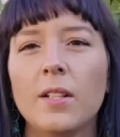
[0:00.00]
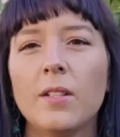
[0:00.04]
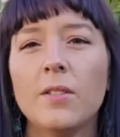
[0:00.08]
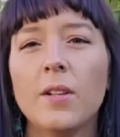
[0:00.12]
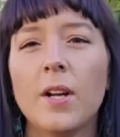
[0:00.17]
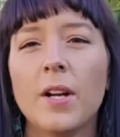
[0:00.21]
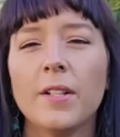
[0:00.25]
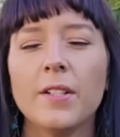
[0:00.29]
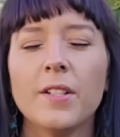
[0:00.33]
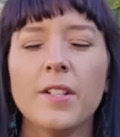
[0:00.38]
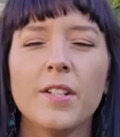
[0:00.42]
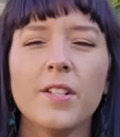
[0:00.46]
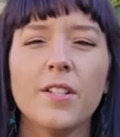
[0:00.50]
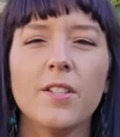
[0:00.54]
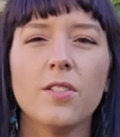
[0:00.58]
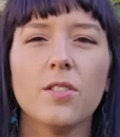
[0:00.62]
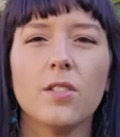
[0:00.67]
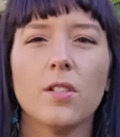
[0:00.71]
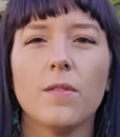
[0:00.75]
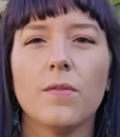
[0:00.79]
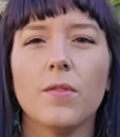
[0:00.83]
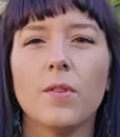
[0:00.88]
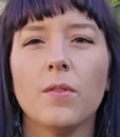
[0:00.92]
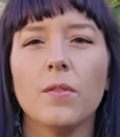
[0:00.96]
Hello
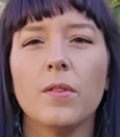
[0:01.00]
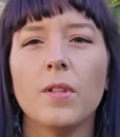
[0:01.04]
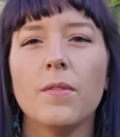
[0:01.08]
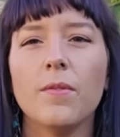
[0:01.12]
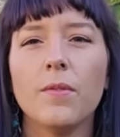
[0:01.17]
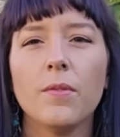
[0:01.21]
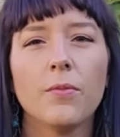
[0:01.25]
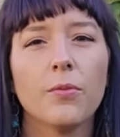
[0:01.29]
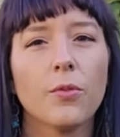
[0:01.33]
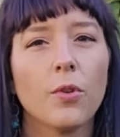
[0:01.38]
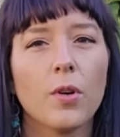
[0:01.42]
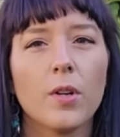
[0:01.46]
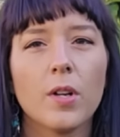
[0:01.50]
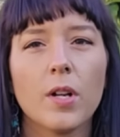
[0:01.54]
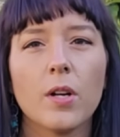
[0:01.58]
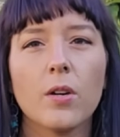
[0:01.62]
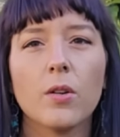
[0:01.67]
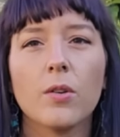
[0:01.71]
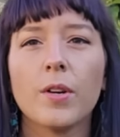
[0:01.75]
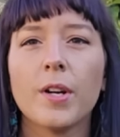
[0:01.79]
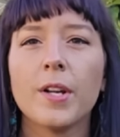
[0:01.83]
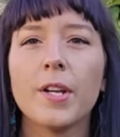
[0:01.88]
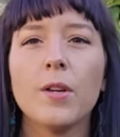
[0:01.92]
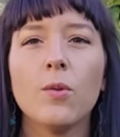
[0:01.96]
gardeners! If you live in Florida
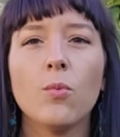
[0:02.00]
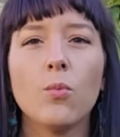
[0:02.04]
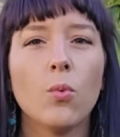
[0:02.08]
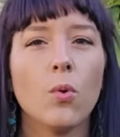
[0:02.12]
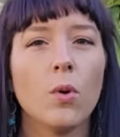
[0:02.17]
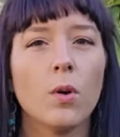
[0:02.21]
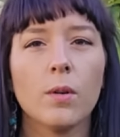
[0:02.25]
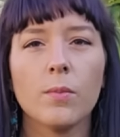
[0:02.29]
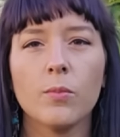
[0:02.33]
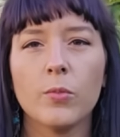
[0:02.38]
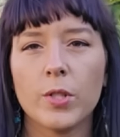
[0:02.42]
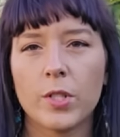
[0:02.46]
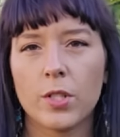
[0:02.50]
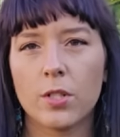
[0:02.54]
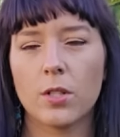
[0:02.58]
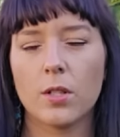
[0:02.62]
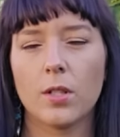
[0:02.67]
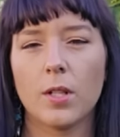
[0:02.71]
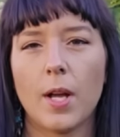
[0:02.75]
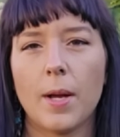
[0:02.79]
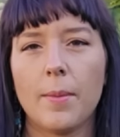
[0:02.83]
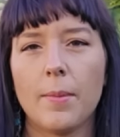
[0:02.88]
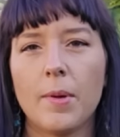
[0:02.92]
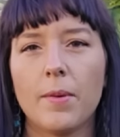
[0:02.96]
or any warm winter
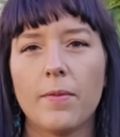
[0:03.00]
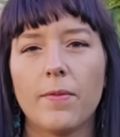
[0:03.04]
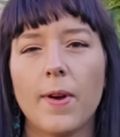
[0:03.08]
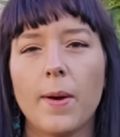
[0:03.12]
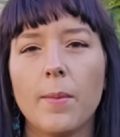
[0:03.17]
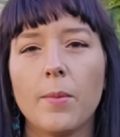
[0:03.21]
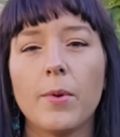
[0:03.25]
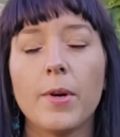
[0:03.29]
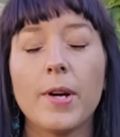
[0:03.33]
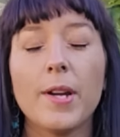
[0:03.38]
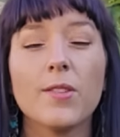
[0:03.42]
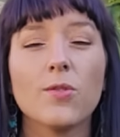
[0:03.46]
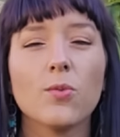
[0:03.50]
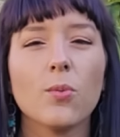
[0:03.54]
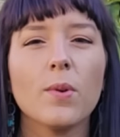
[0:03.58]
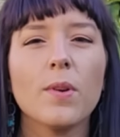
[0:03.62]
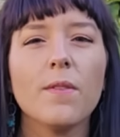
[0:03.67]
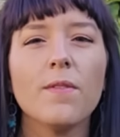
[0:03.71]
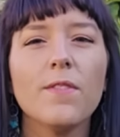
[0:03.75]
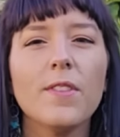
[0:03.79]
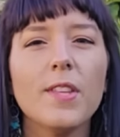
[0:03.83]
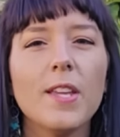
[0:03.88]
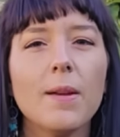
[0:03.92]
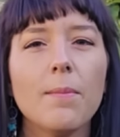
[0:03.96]
climate, February is one
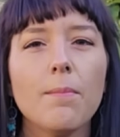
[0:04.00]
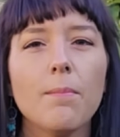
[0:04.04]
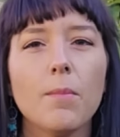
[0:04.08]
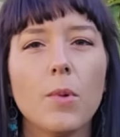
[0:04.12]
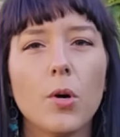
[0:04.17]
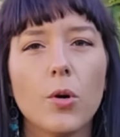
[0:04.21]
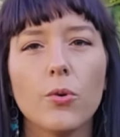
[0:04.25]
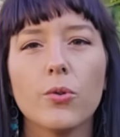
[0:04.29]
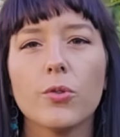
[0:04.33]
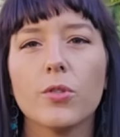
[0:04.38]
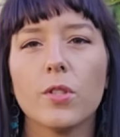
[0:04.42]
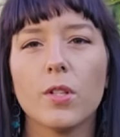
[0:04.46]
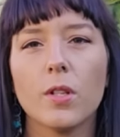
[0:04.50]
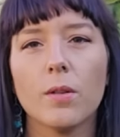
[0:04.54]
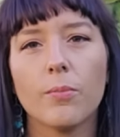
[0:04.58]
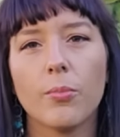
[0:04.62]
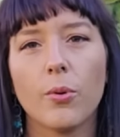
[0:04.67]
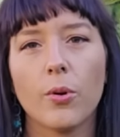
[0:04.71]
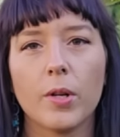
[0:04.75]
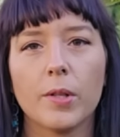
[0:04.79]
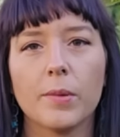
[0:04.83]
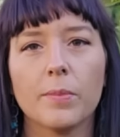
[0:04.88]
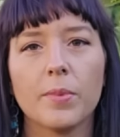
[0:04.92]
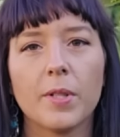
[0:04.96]
of the most
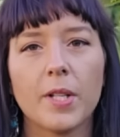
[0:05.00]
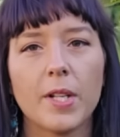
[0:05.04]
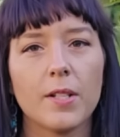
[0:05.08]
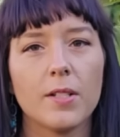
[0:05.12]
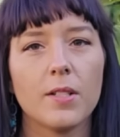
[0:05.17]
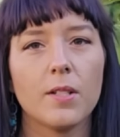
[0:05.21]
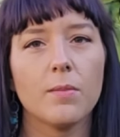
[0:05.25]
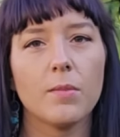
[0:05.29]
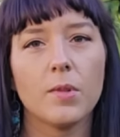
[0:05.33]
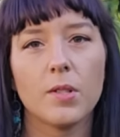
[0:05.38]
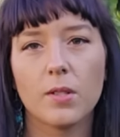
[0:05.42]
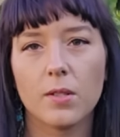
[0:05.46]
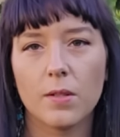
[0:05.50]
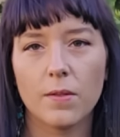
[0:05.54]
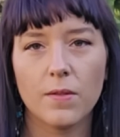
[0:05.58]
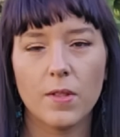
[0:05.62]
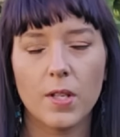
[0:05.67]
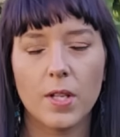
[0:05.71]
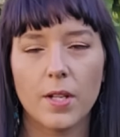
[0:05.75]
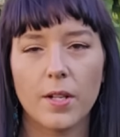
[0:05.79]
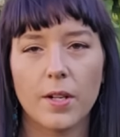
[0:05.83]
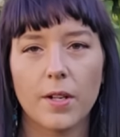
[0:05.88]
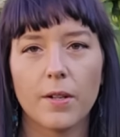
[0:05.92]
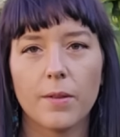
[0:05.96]
important planting months of
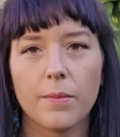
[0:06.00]
the